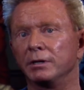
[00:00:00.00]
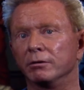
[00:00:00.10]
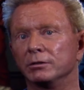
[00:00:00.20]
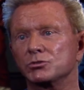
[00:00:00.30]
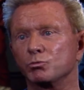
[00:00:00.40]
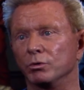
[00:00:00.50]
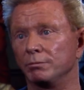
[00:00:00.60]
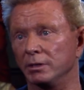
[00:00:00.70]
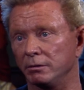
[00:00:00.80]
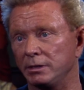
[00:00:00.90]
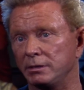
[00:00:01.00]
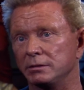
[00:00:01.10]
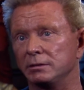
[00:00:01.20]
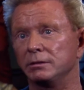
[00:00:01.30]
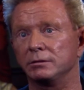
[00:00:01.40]
parents were
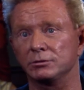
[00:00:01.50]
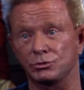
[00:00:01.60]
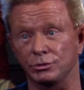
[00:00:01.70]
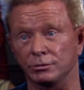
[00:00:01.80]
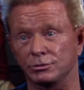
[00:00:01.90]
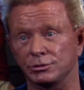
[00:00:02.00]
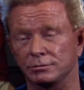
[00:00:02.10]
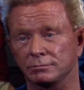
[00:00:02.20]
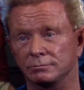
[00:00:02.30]
married in this church.